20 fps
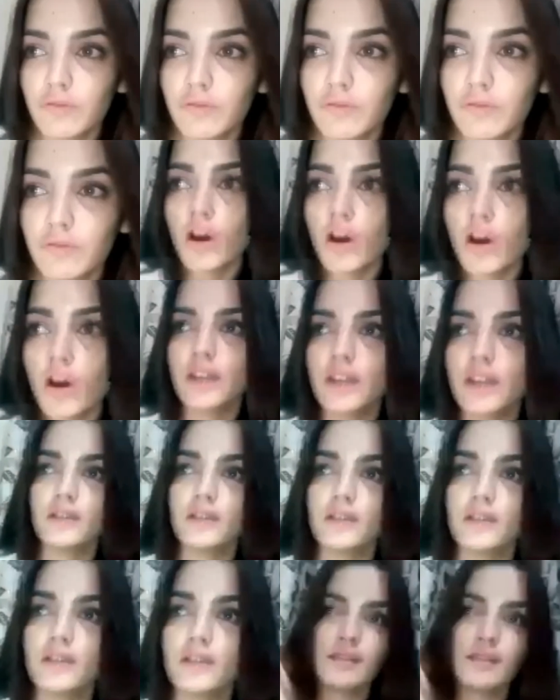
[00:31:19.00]
when
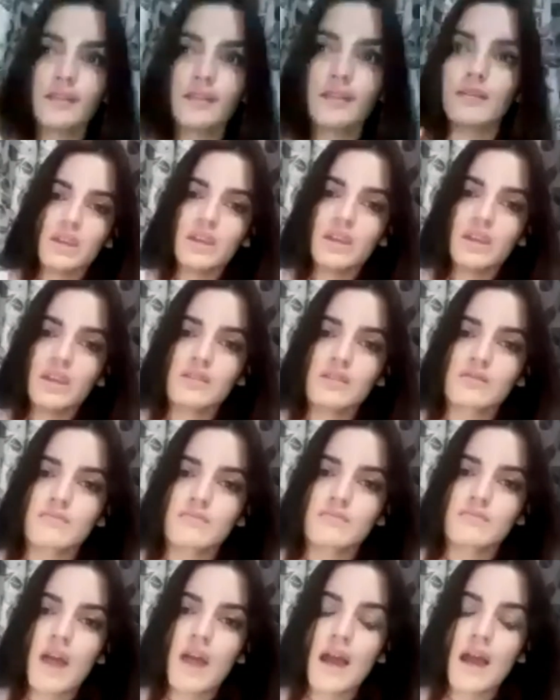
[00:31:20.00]
that is the
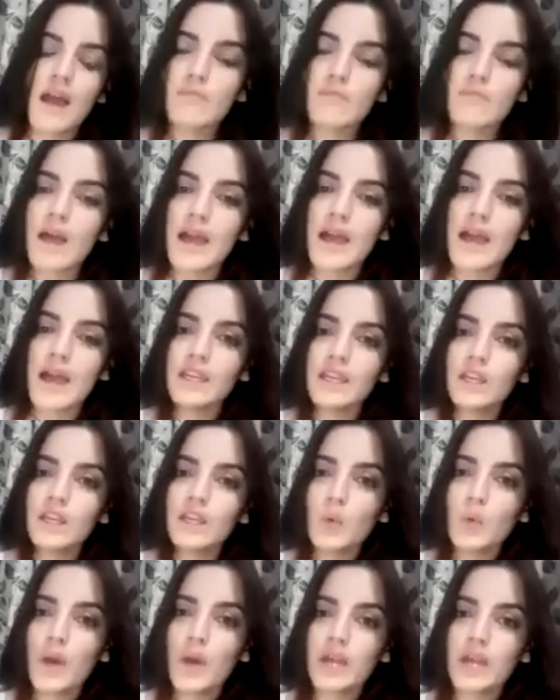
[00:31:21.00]
requirement for
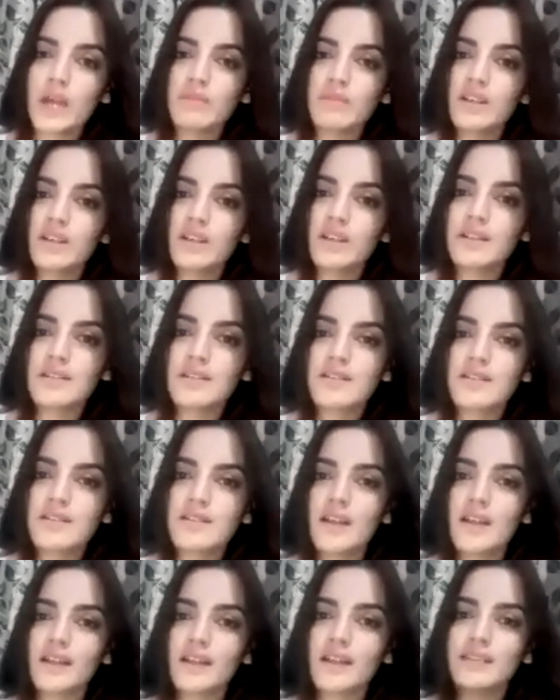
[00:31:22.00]
those.
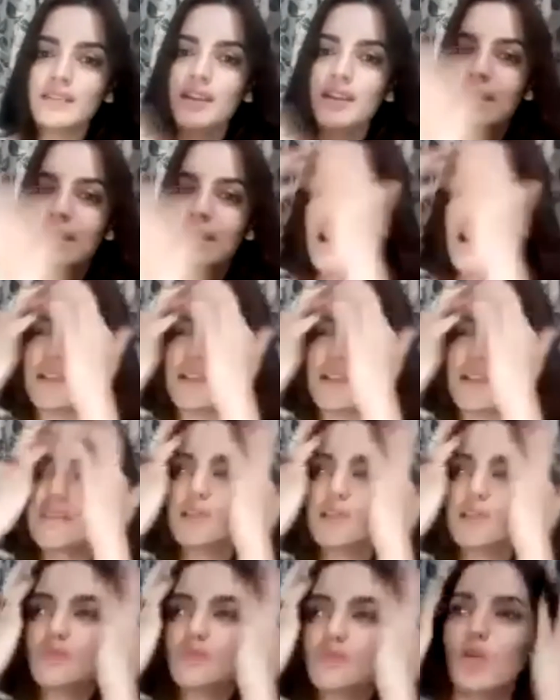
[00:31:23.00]
Maybe my
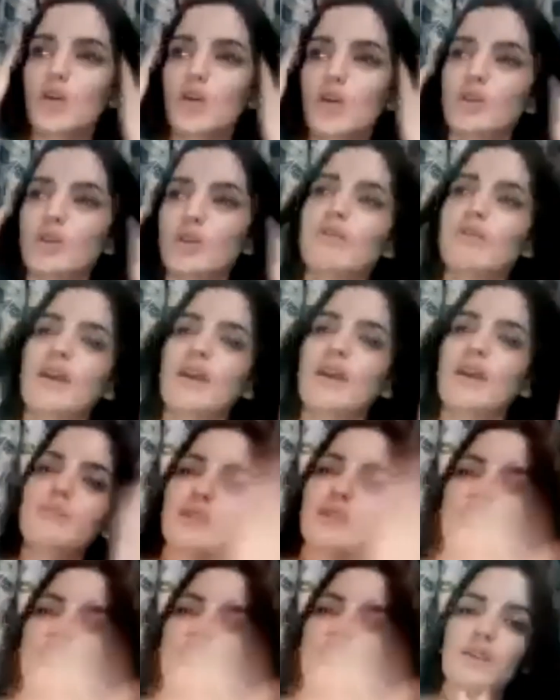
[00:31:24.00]
requirement is nothing.
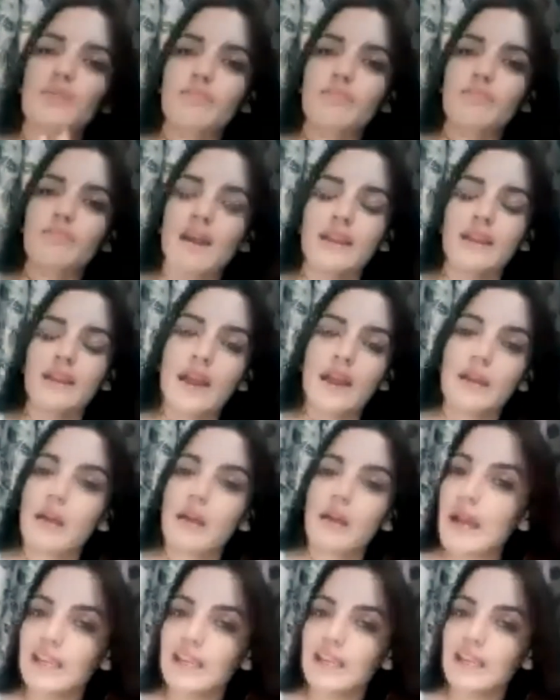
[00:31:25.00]
I just want my
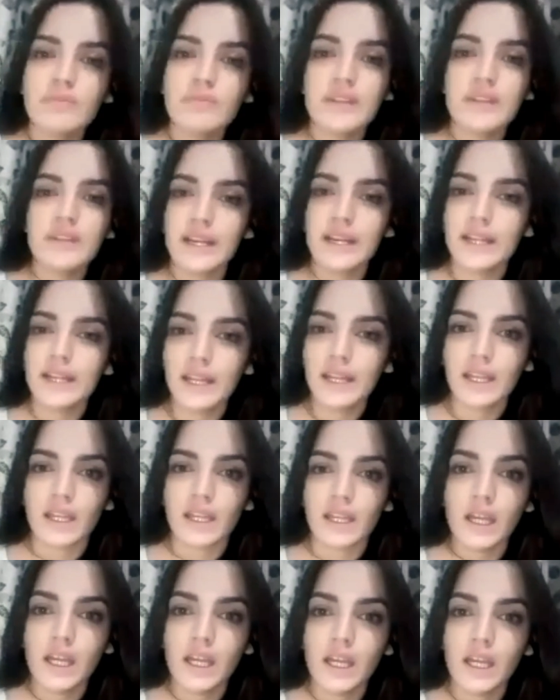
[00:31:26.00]
makeup man. I am
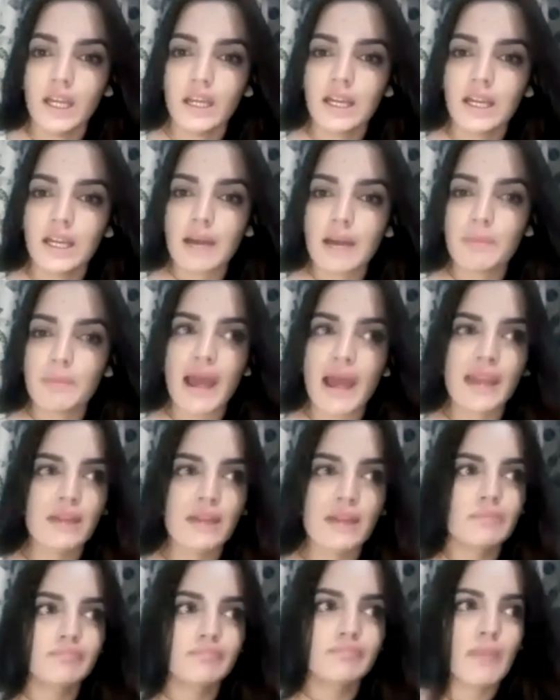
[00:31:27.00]
ready.
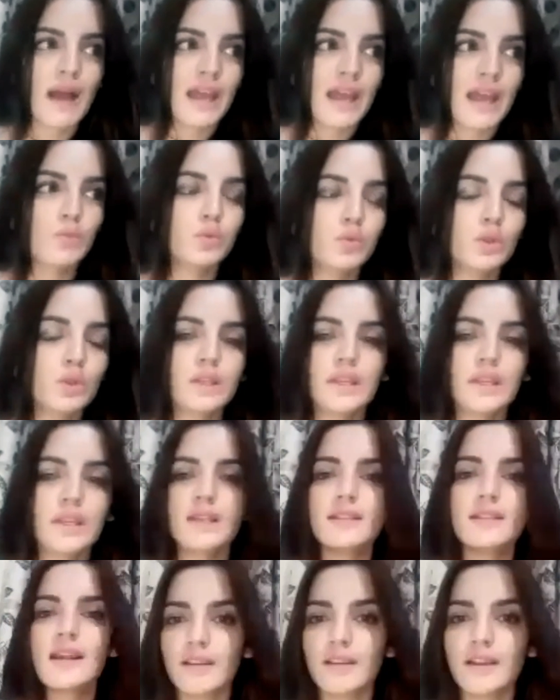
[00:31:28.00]
My work is
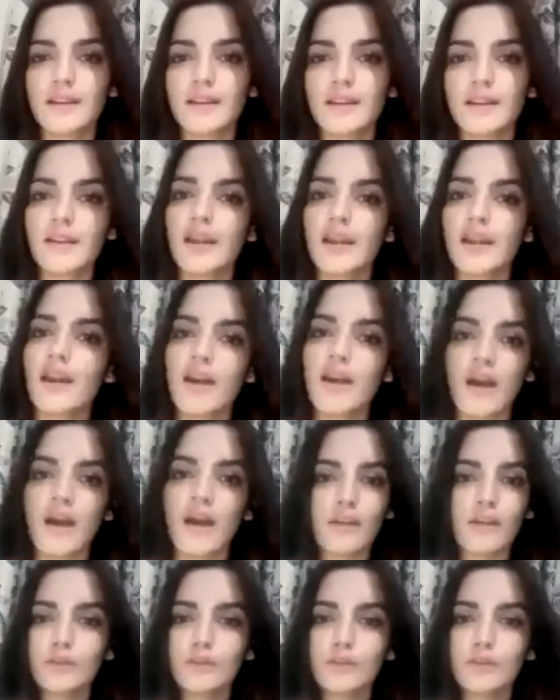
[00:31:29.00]
that I have to stand
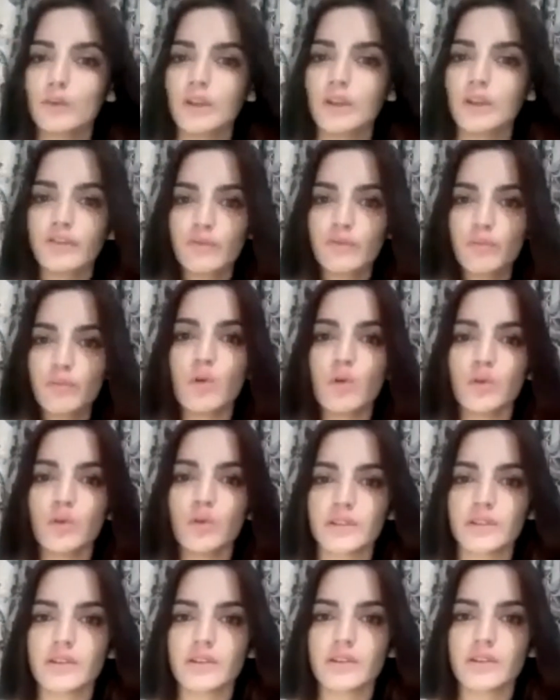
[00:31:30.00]
there and I have to give
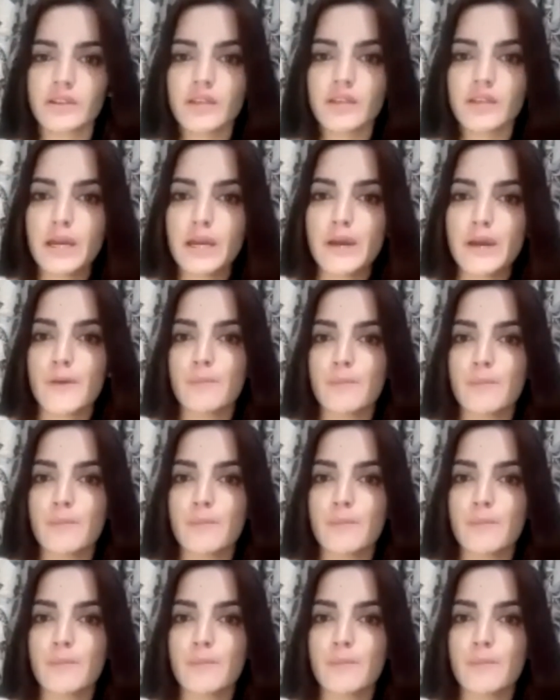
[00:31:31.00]
poses. But